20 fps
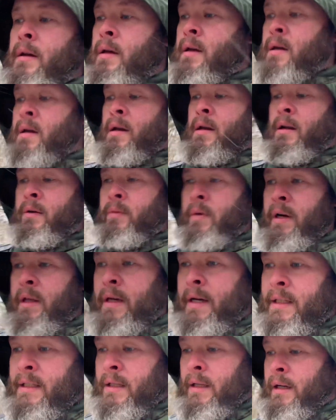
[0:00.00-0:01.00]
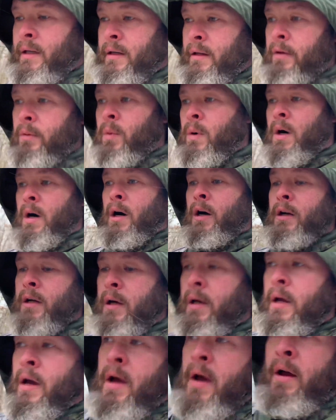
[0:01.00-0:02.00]
Anyway, that's the end of the walk.
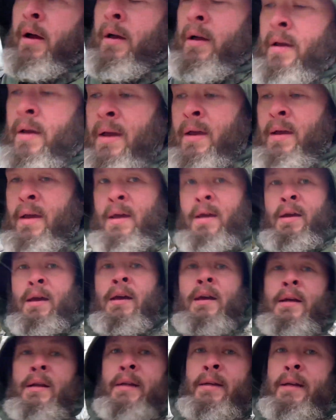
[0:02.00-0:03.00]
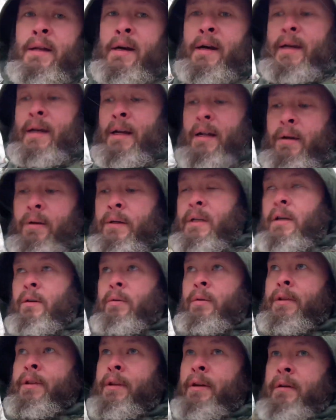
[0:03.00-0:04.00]
Now I gotta go deal
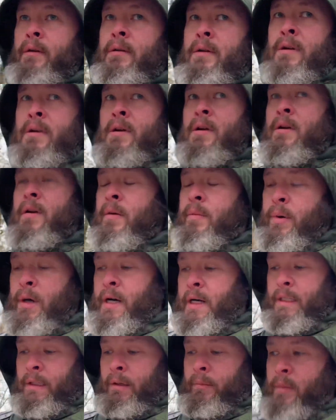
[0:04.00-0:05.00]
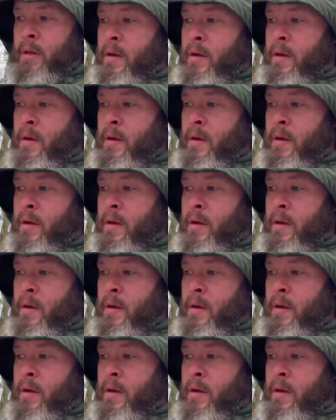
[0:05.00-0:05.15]
with the possum.